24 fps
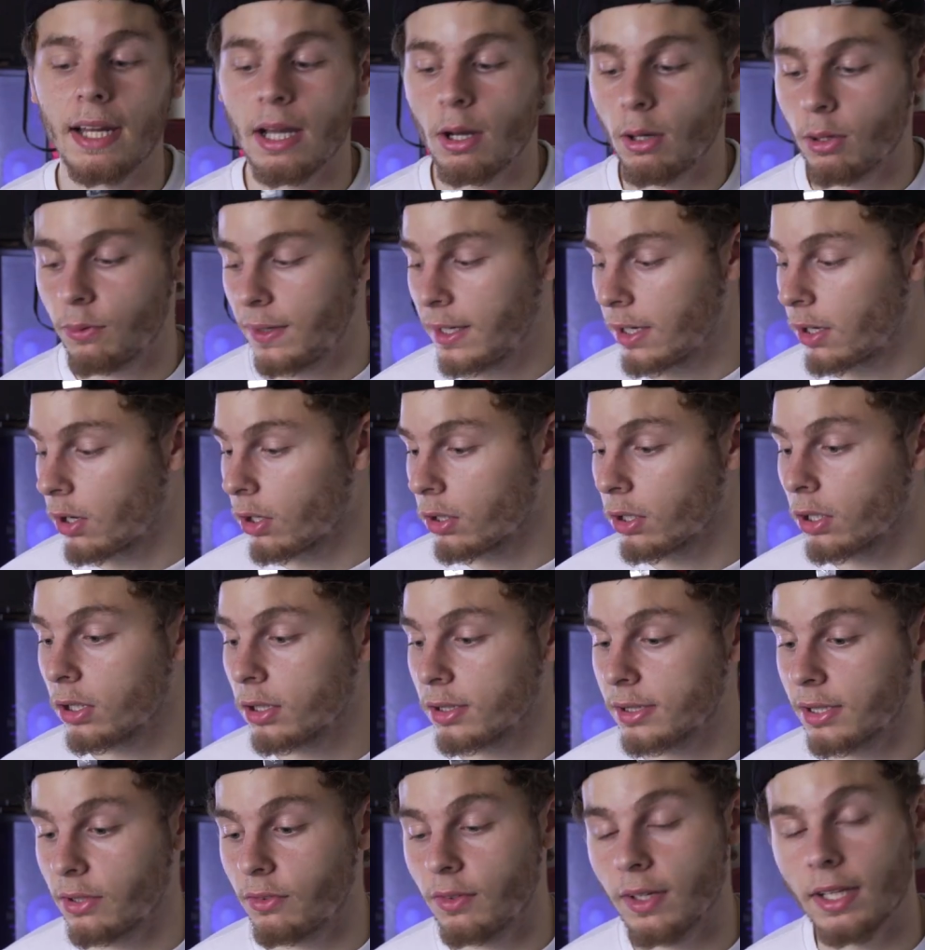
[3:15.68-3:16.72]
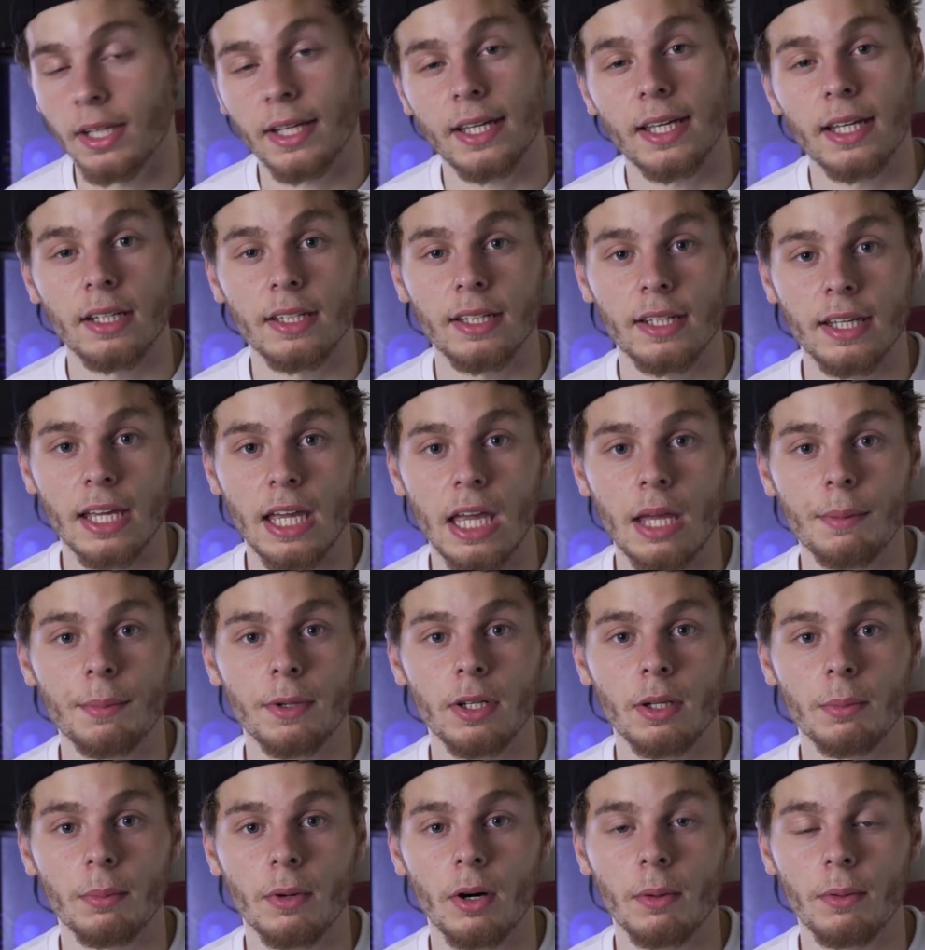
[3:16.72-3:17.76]
now, I think Godox are really killing the game at
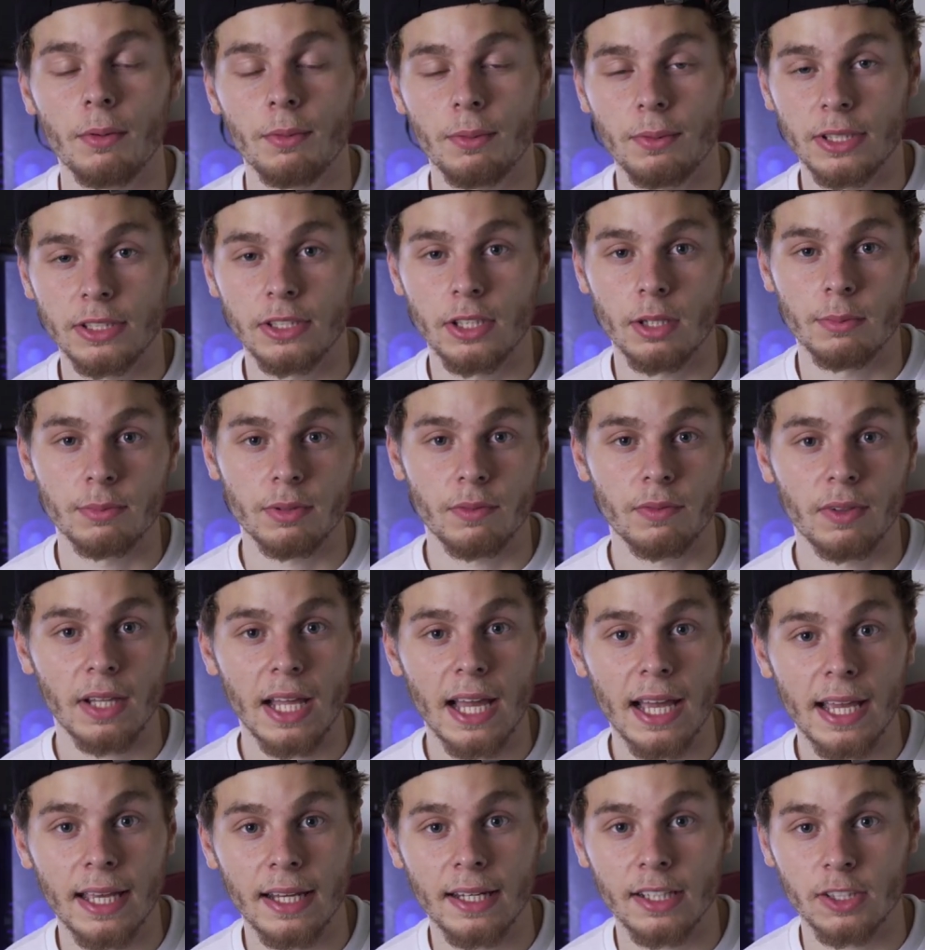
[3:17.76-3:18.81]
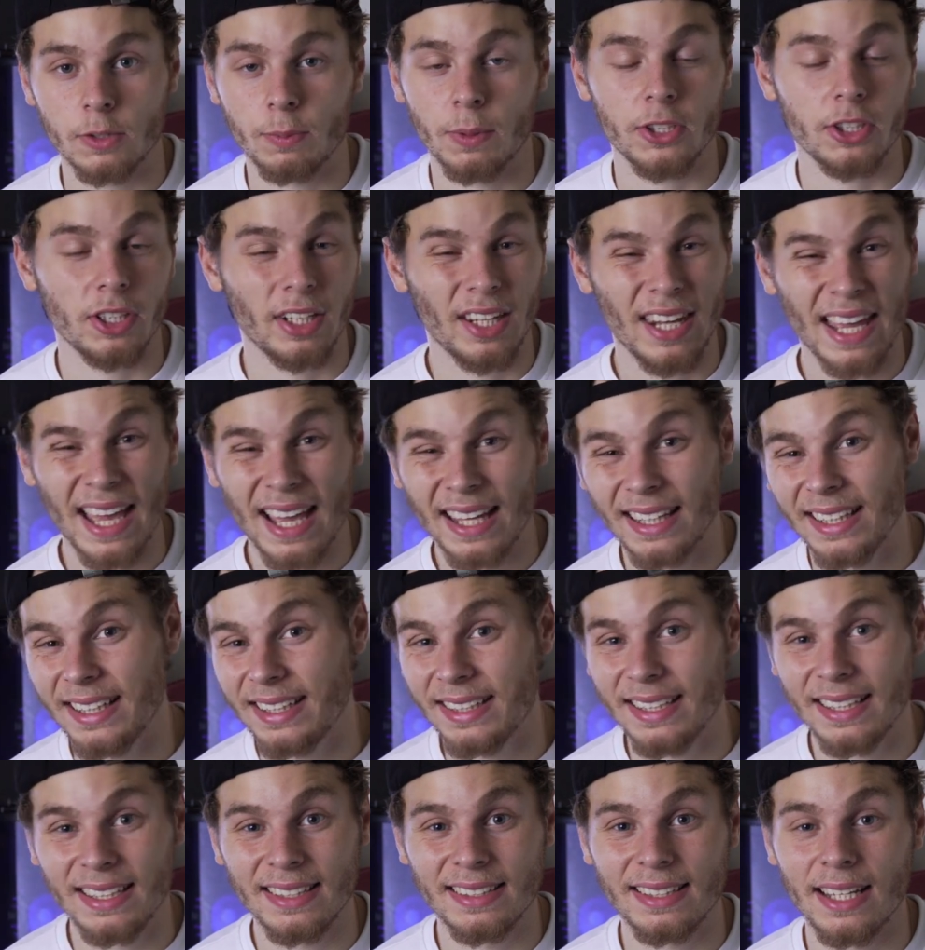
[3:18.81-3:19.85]
the moment in terms of lighting, especially the
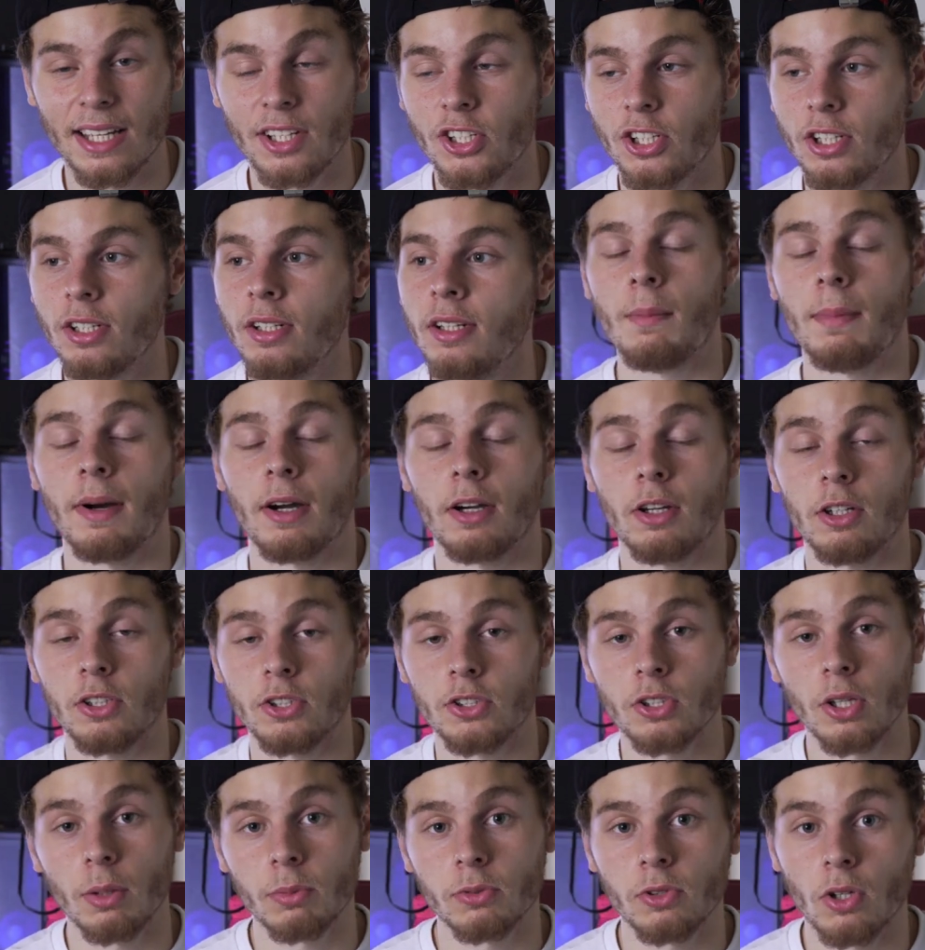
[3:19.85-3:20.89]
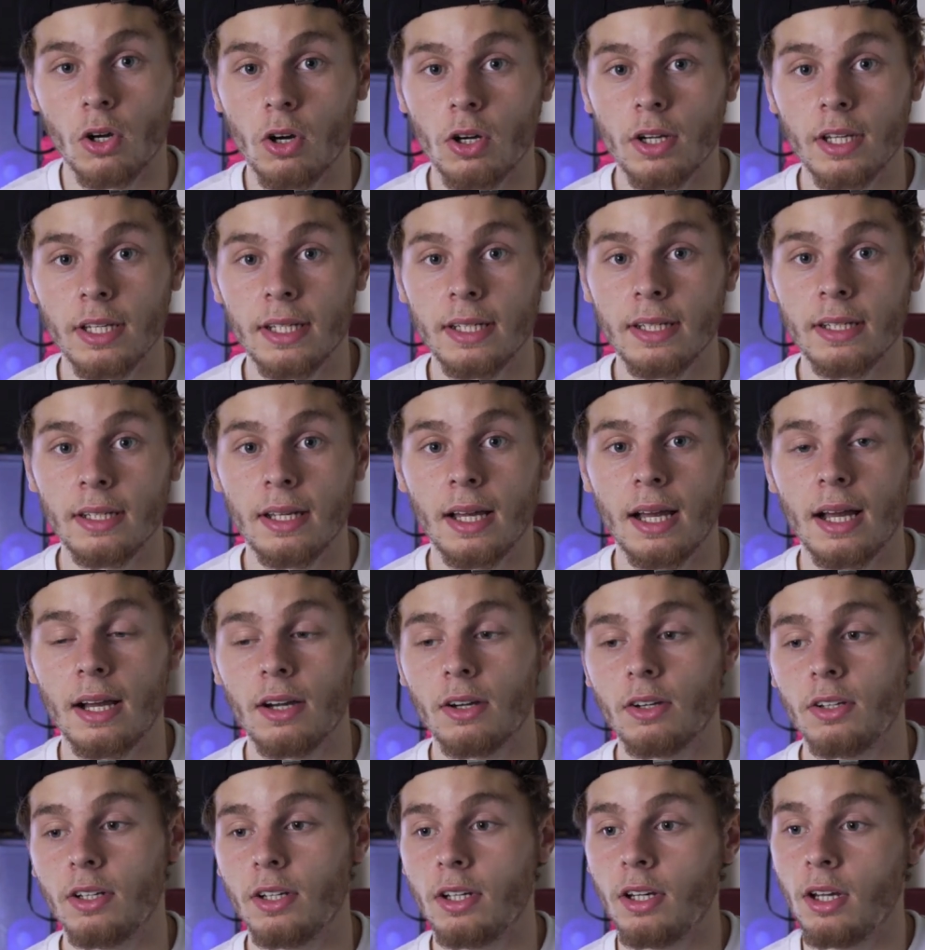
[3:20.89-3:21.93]
LED section. I'm going to stop talking, I'm
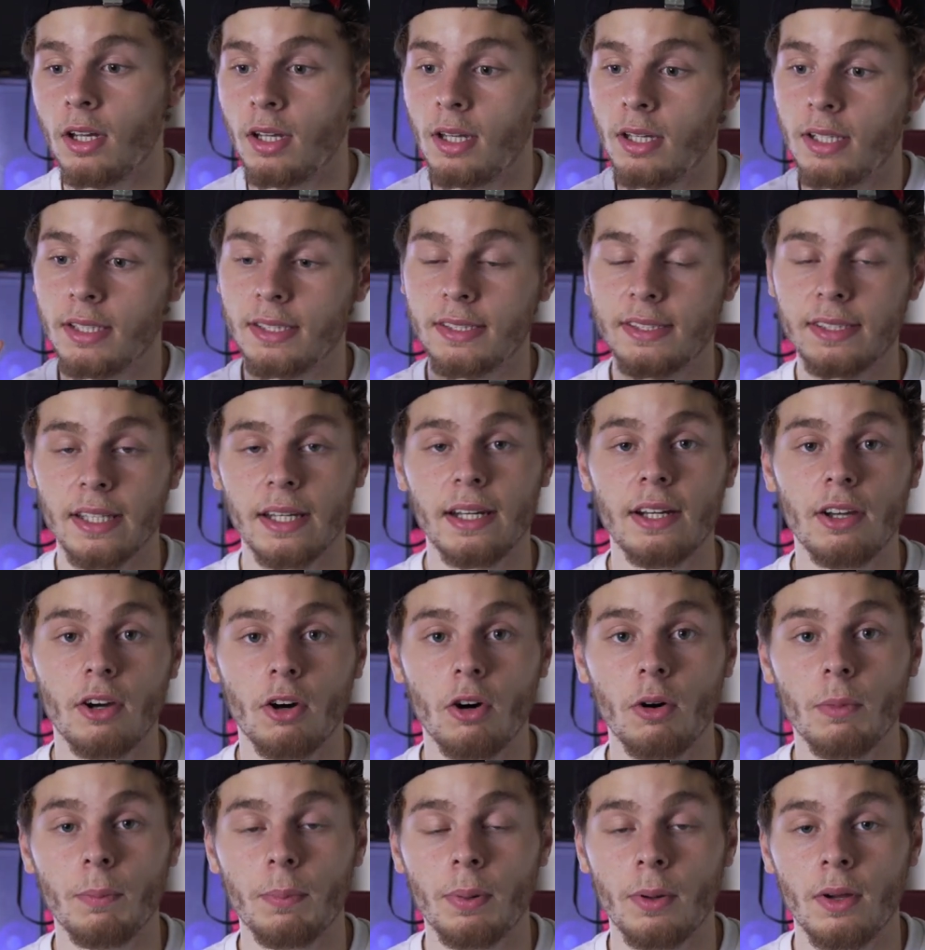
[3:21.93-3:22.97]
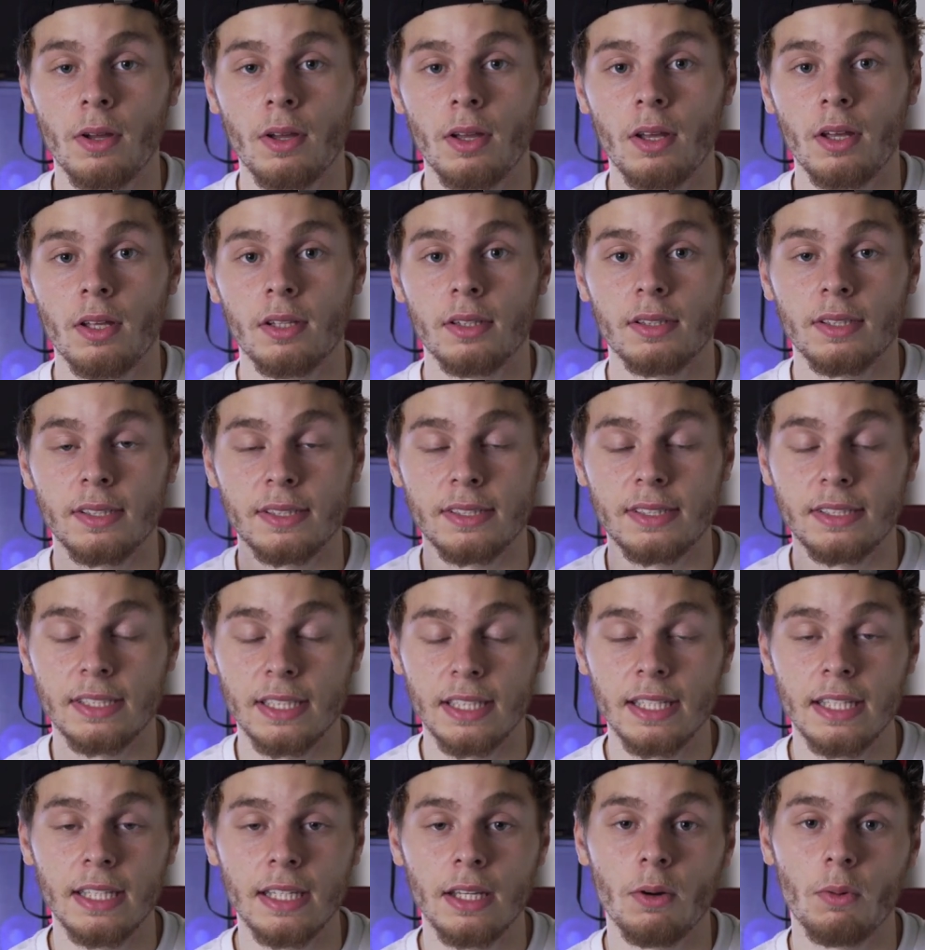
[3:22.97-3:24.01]
going to set it up to
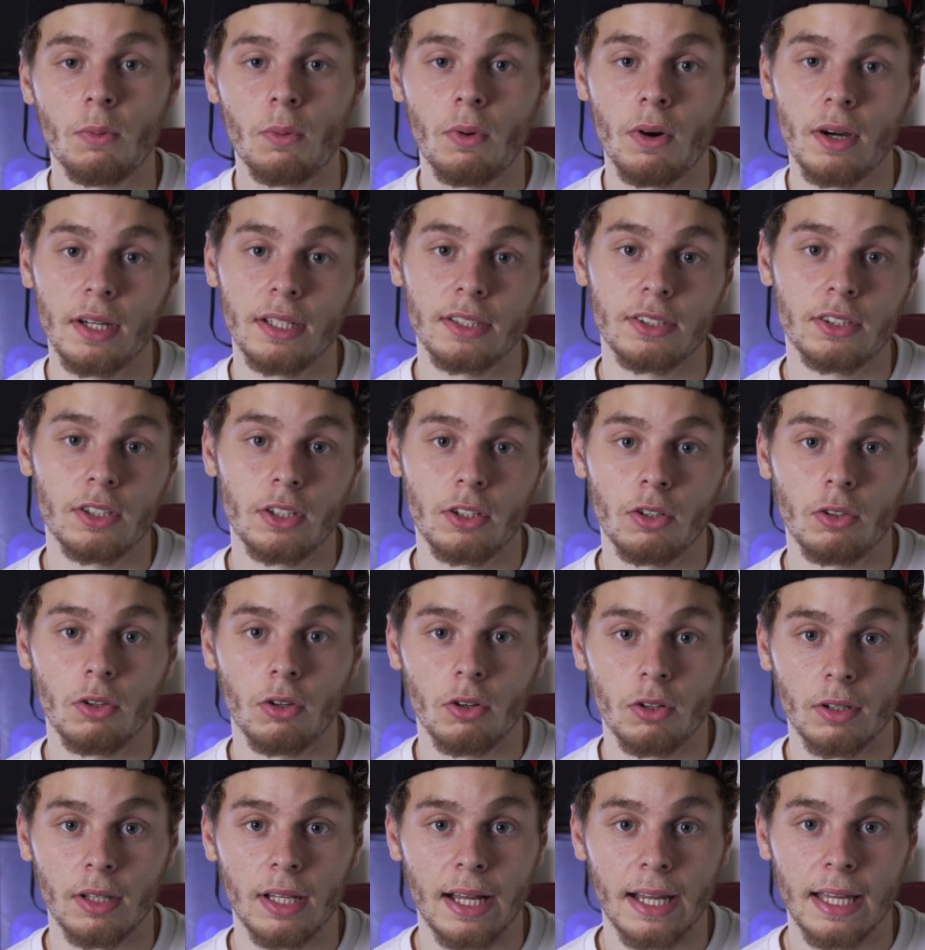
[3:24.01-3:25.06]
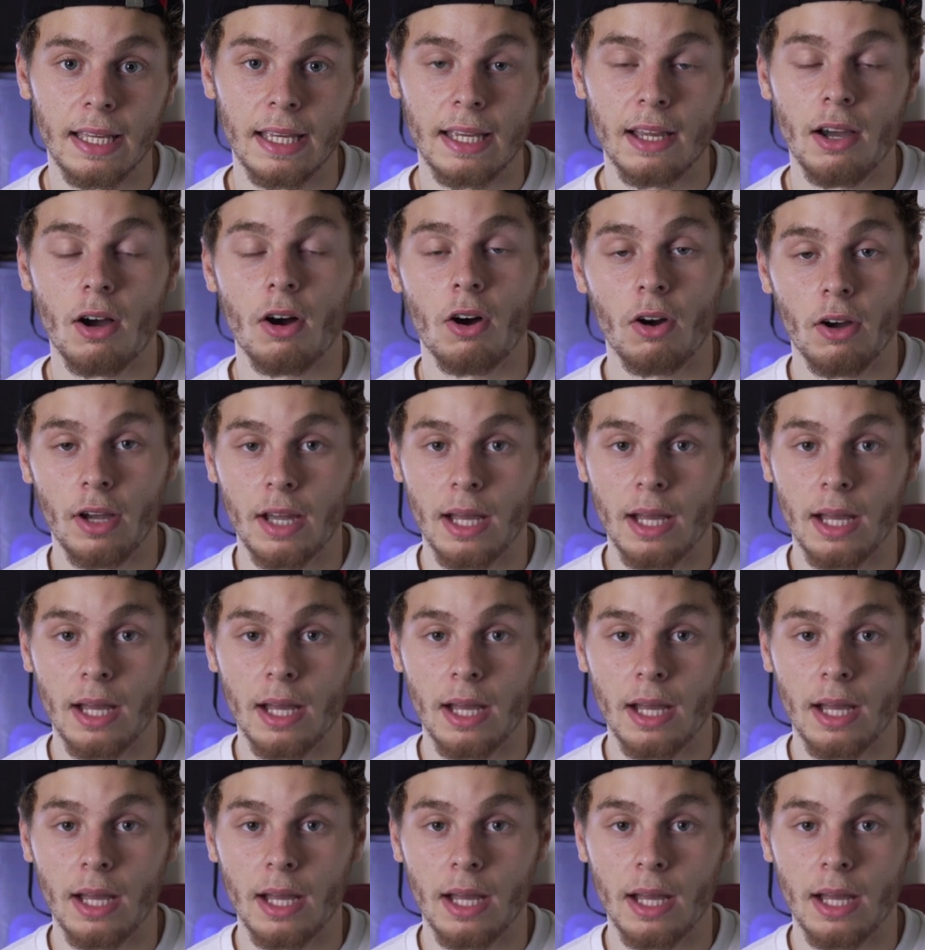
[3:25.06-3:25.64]
see what it's going to look like on